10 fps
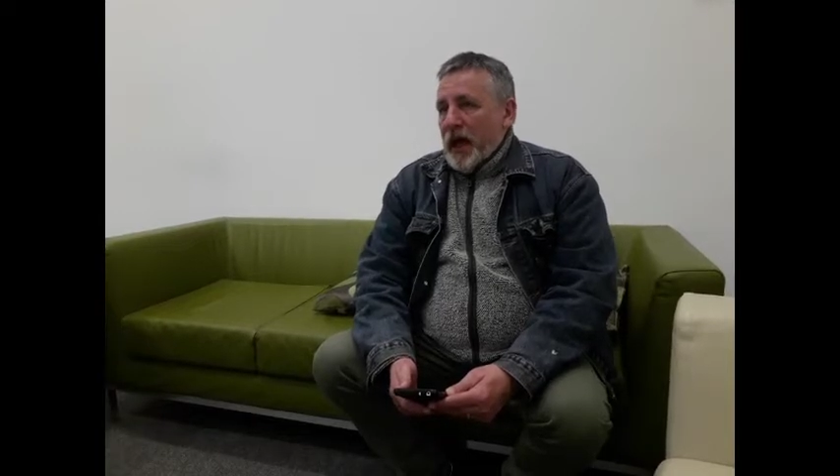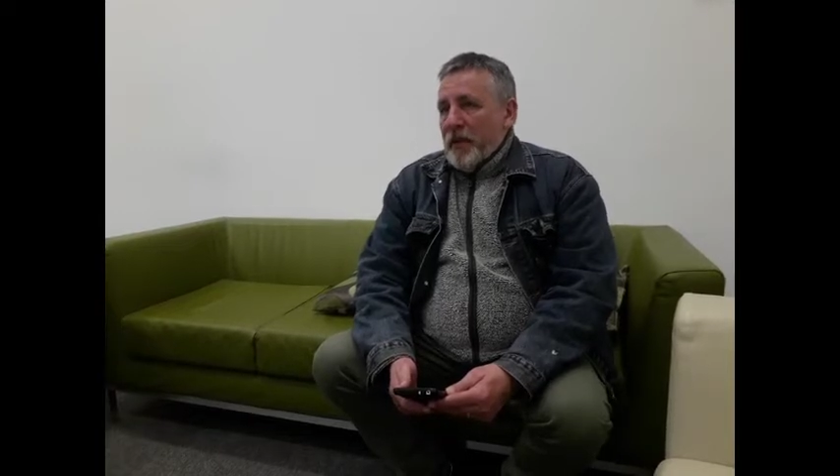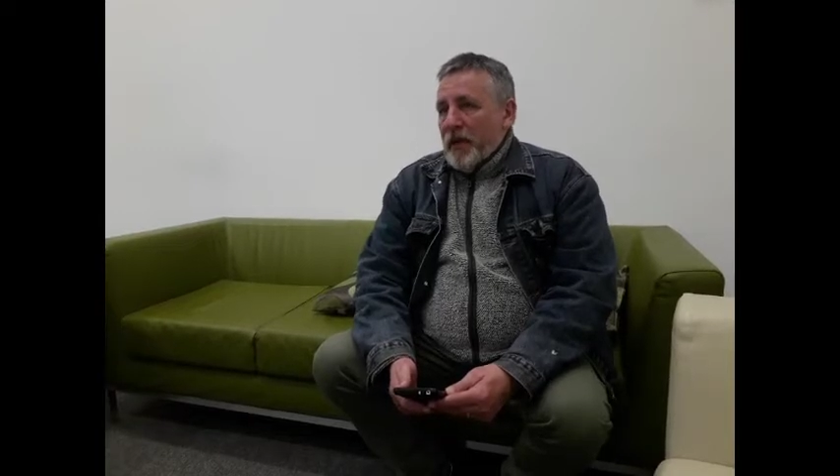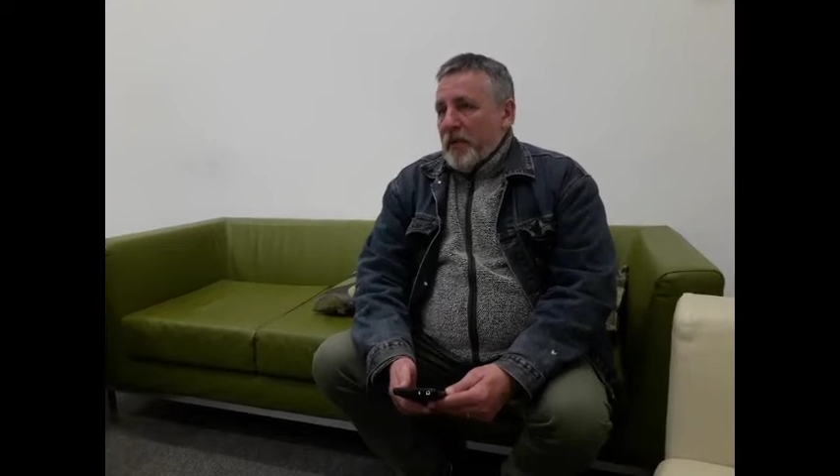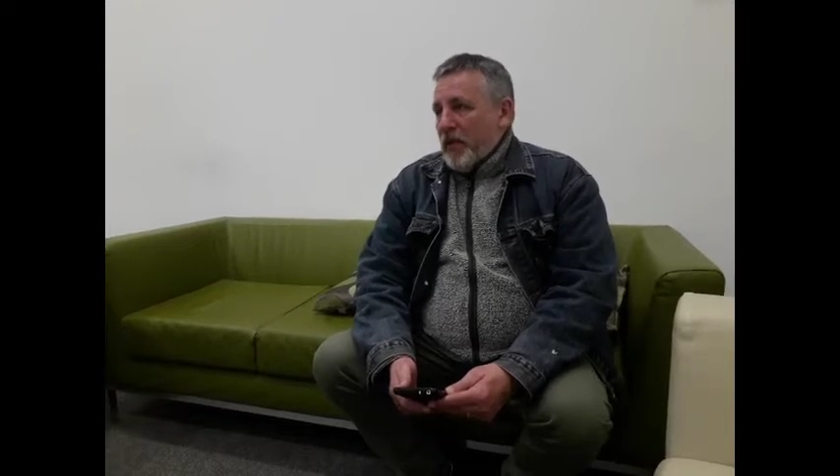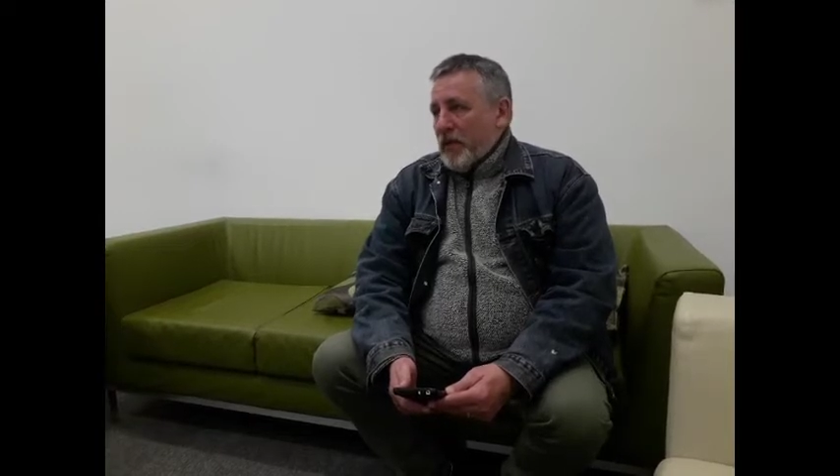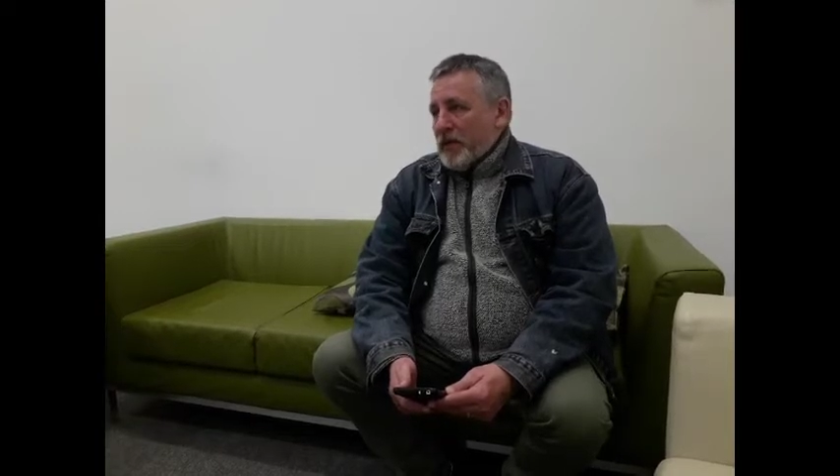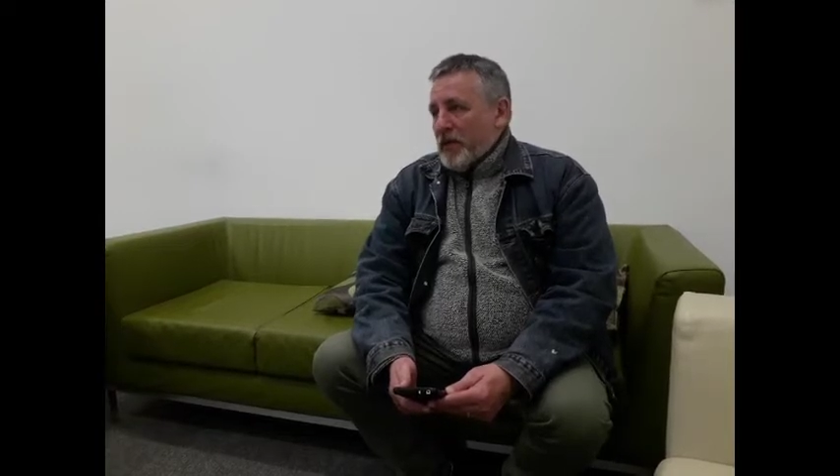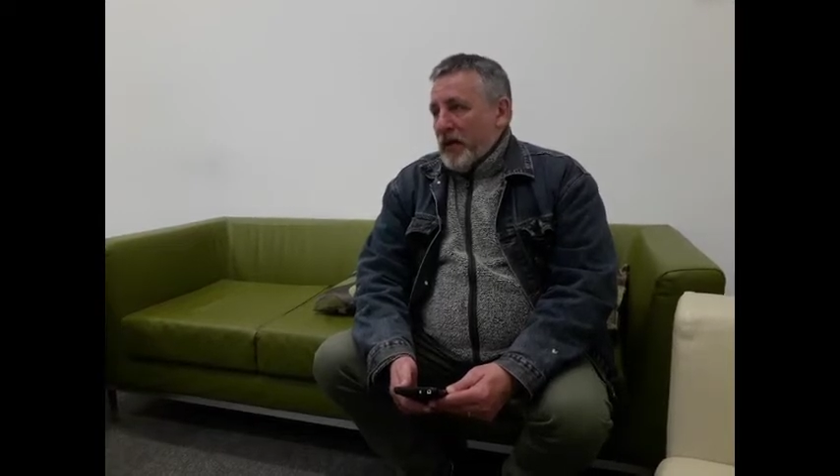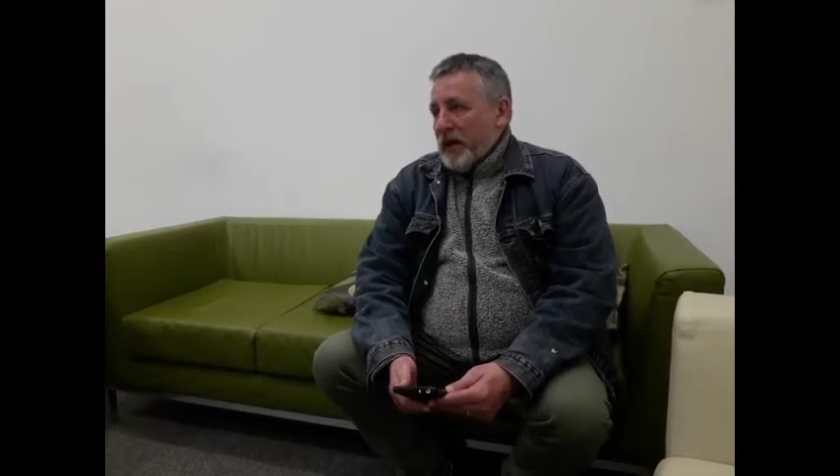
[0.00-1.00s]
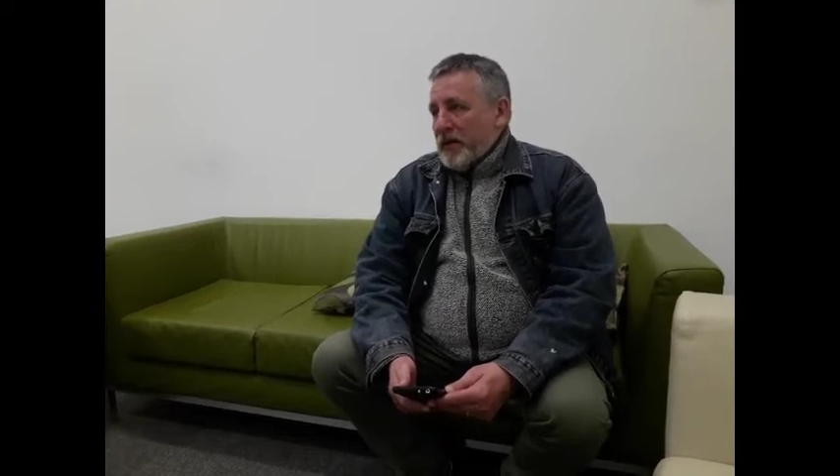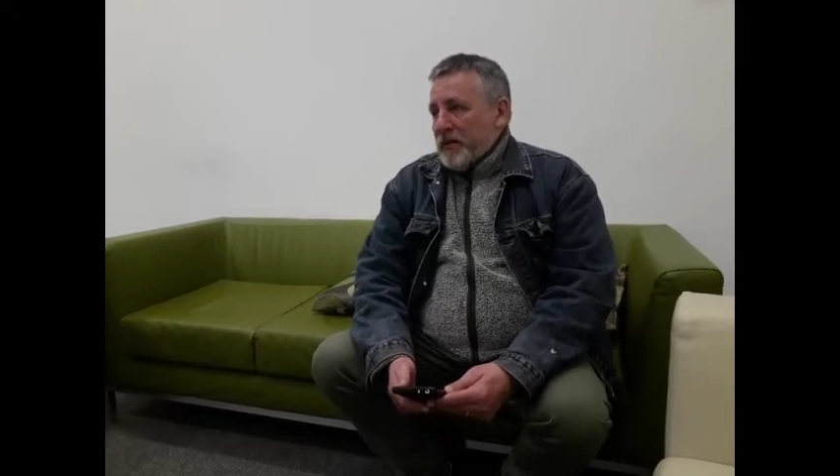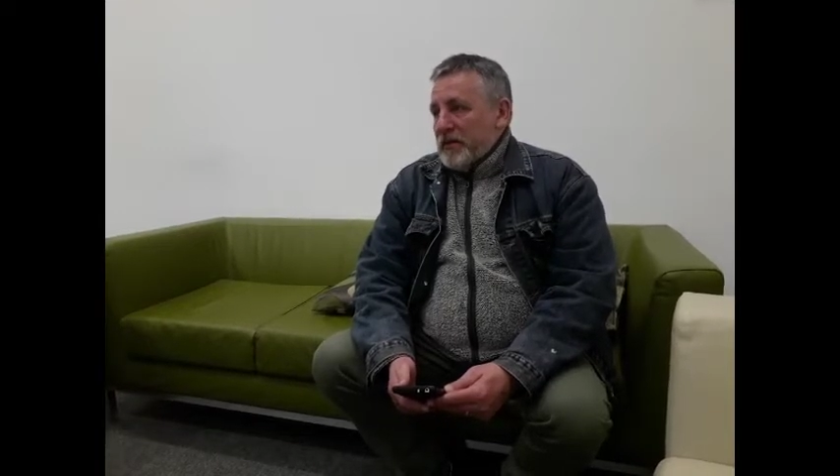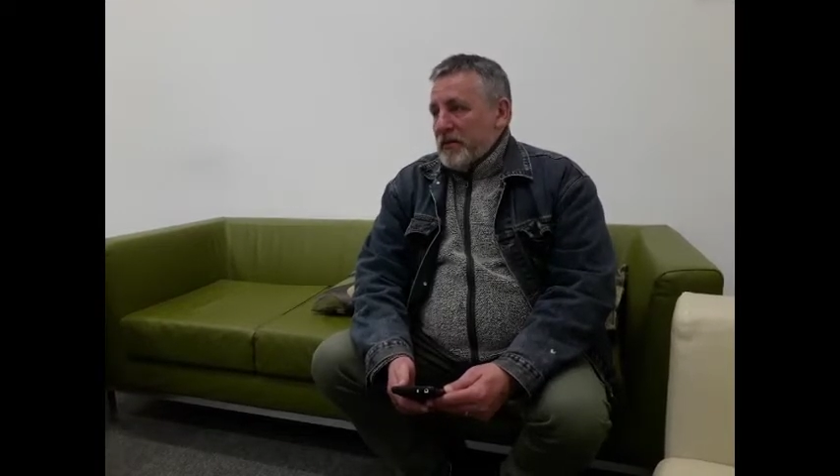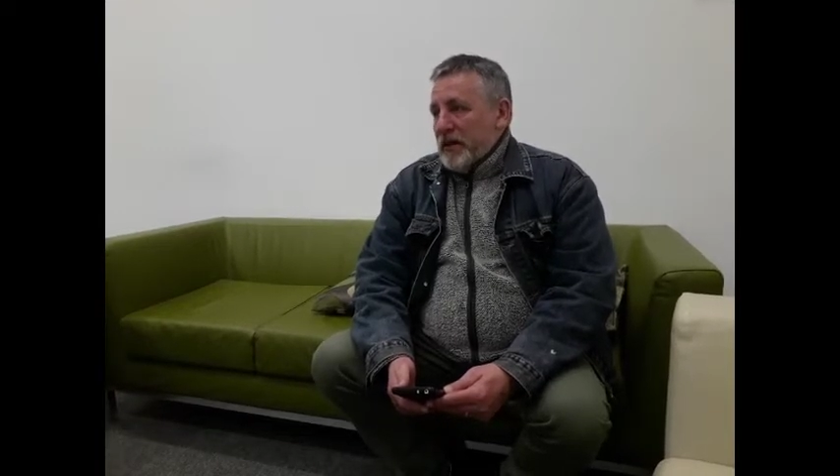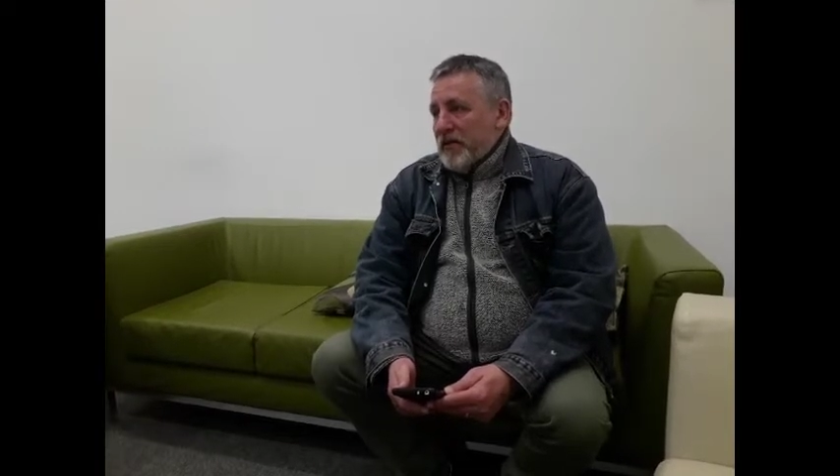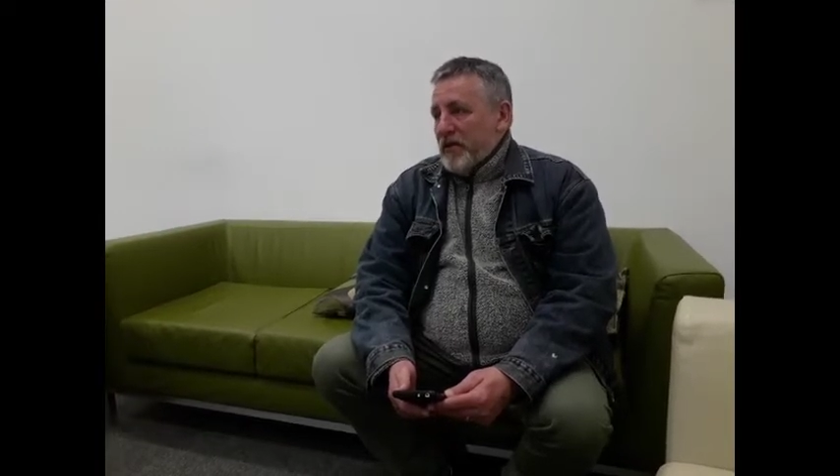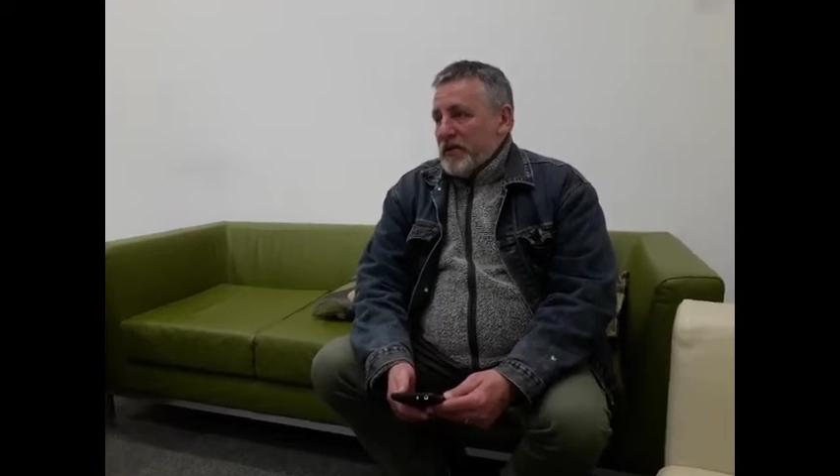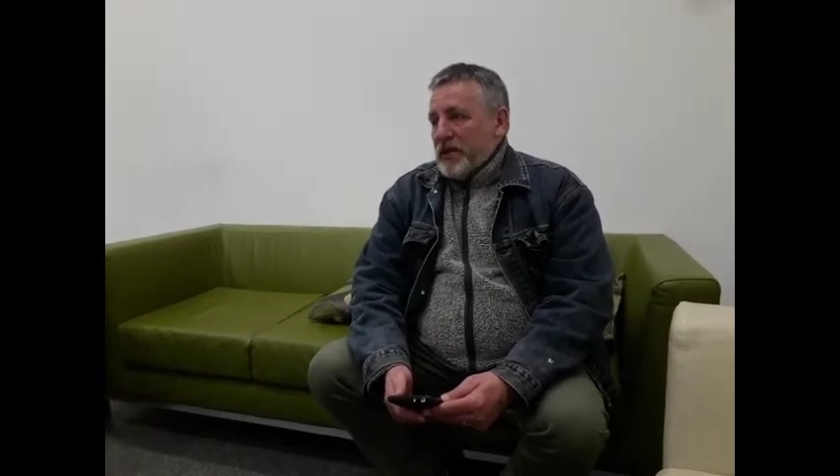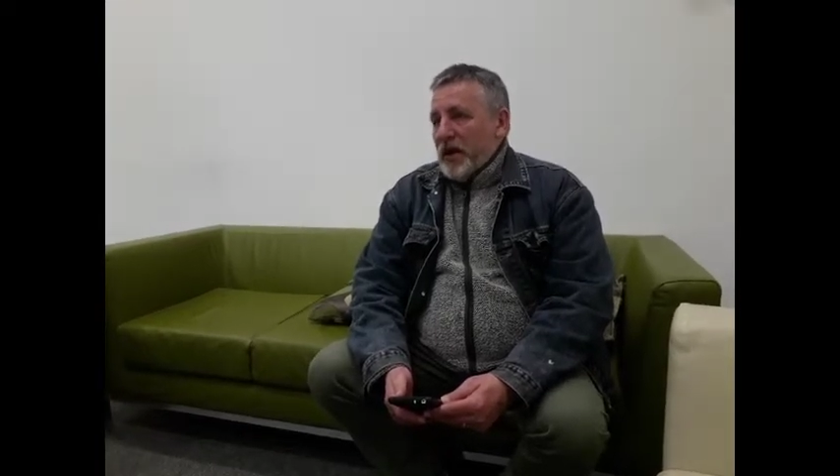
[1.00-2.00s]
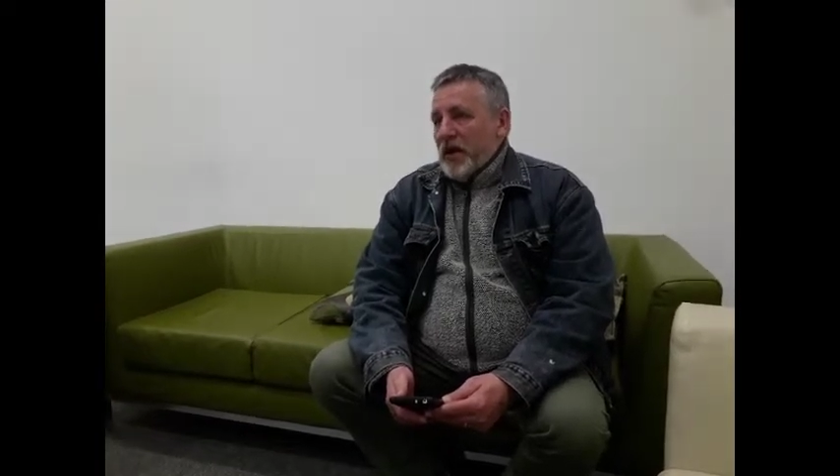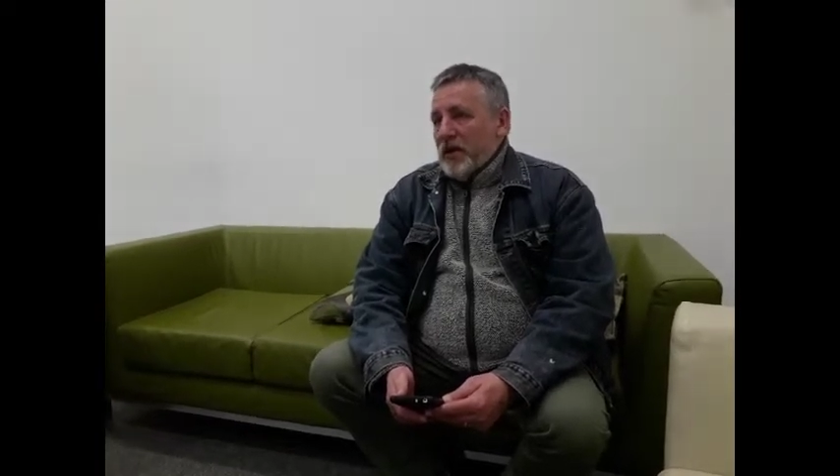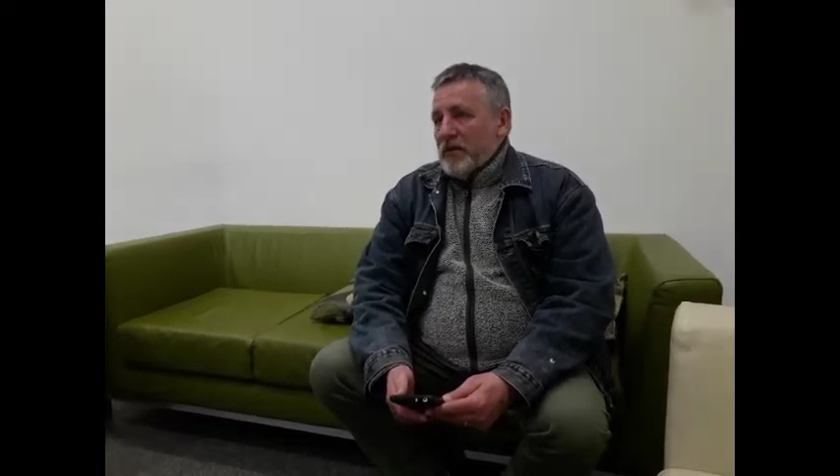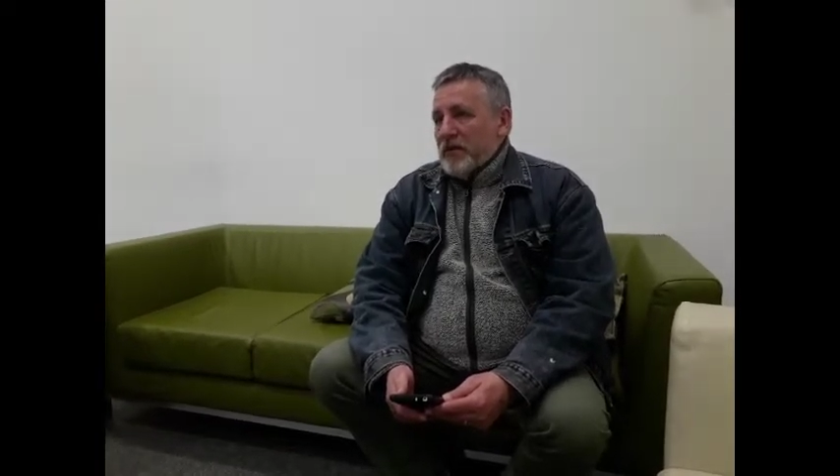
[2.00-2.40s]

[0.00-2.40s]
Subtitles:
Probably about once a week if I was in town.